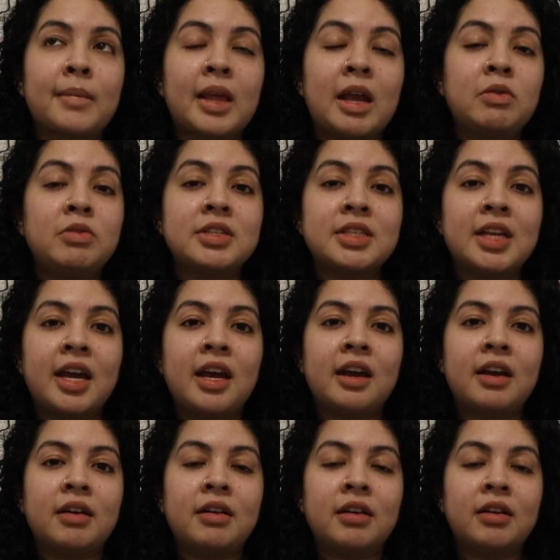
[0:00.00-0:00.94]
it was
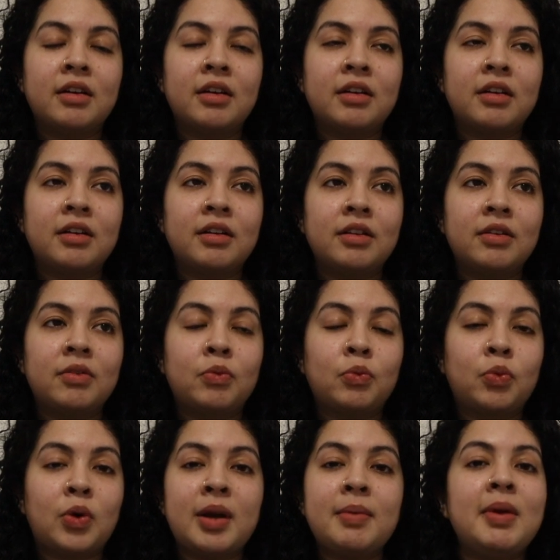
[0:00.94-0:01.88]
like,
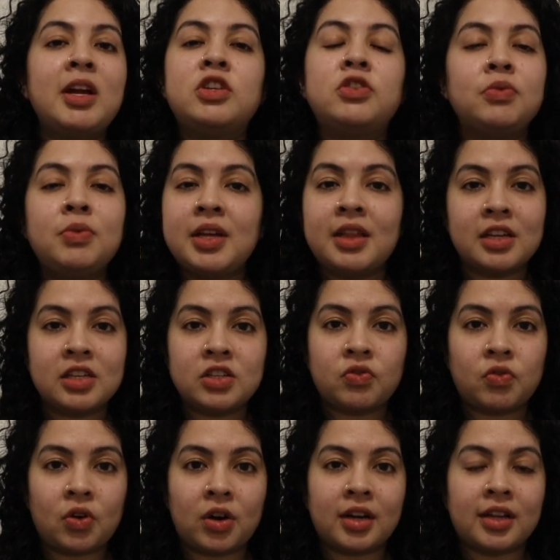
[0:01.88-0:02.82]
what am I doing this
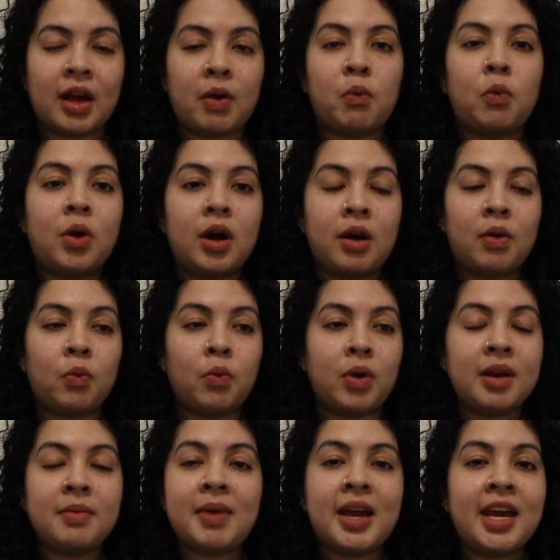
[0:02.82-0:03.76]
for? Like,
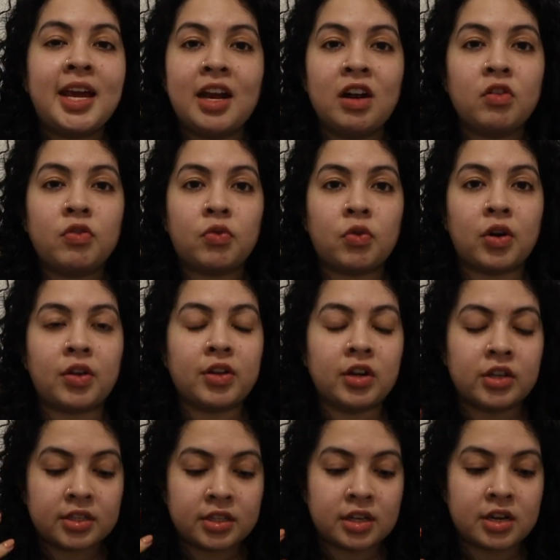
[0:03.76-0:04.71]
what am I here for?
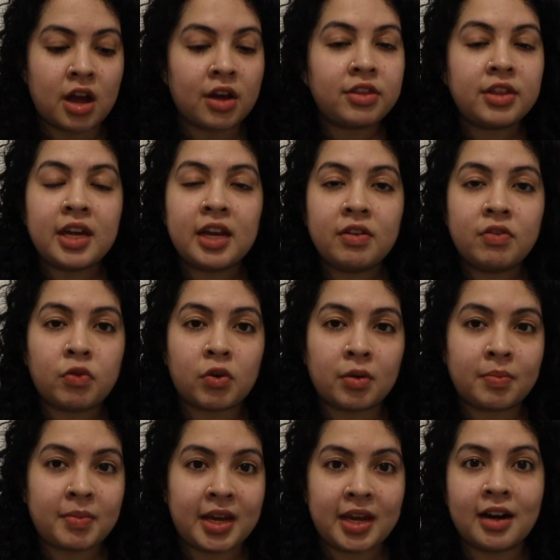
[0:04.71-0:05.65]
There's nothing
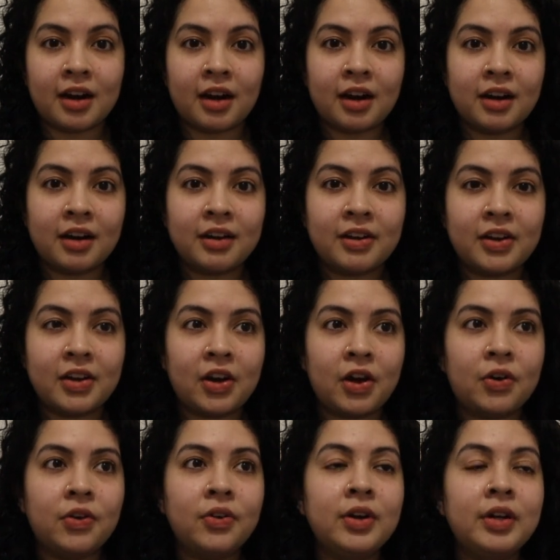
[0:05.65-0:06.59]
for me here, you
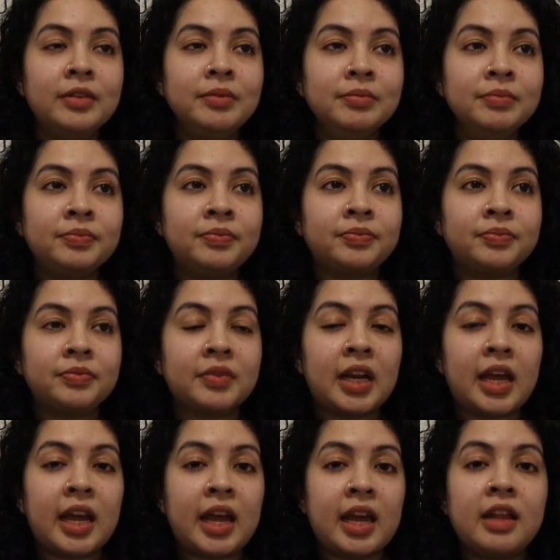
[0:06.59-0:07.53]
know?
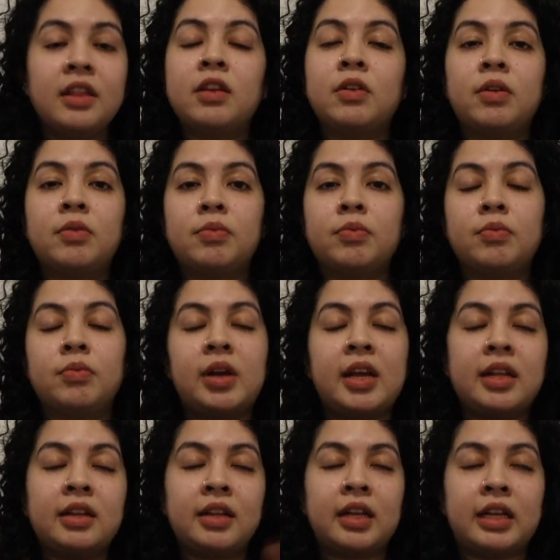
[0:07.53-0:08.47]
In
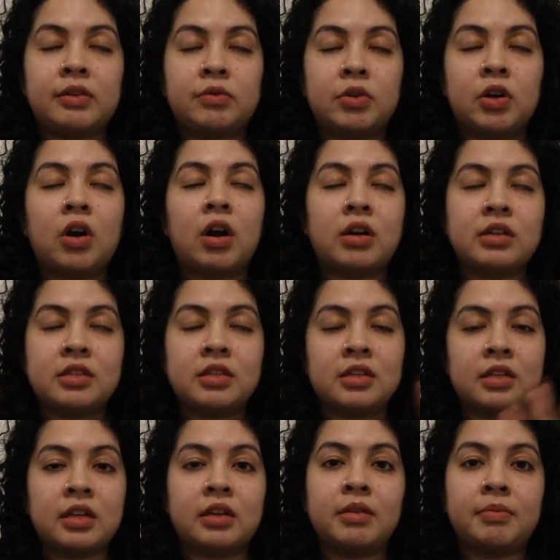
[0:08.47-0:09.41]

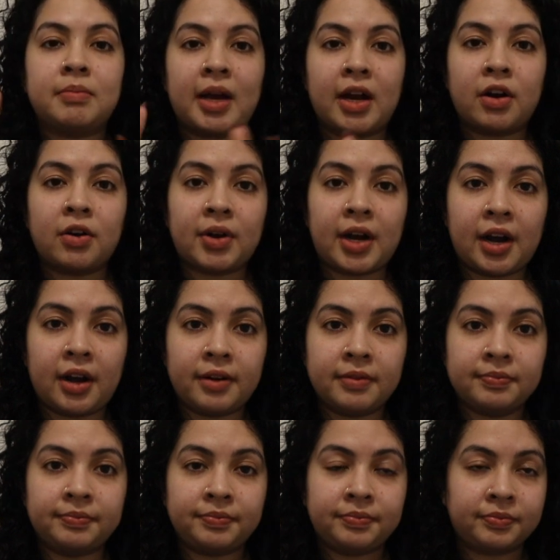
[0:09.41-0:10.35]
regards to my
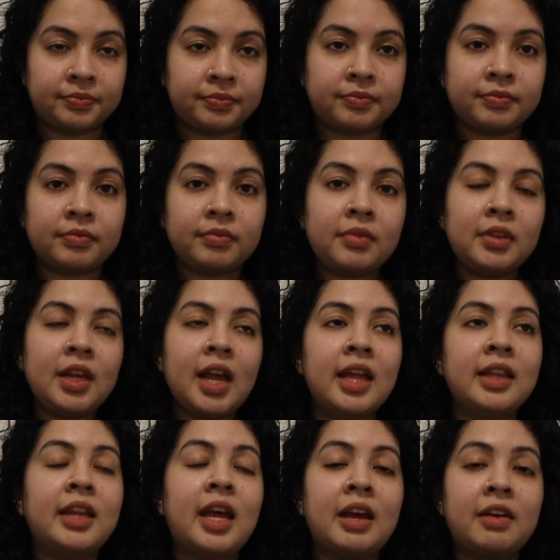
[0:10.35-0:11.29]
career
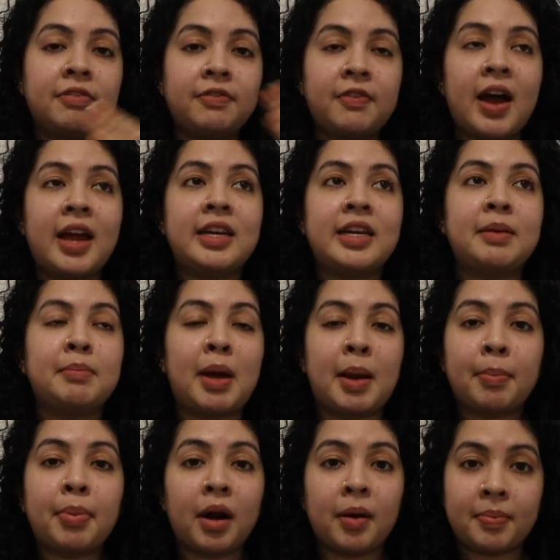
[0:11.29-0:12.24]
and like finding
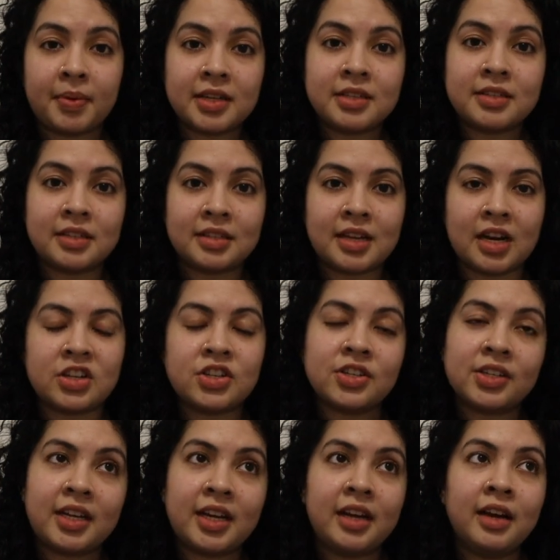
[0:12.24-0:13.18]
my purpose
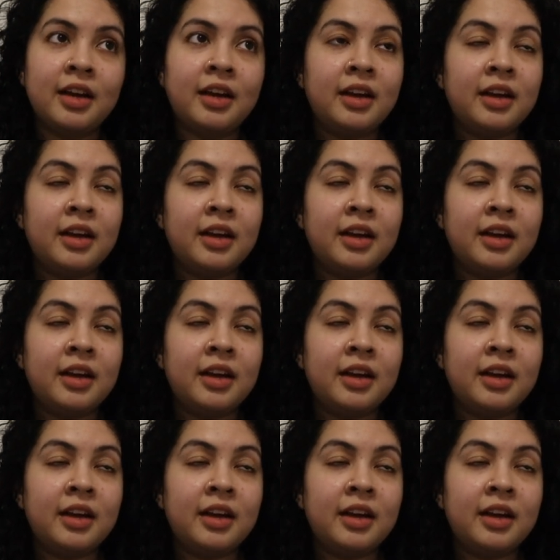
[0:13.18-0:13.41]
essentially.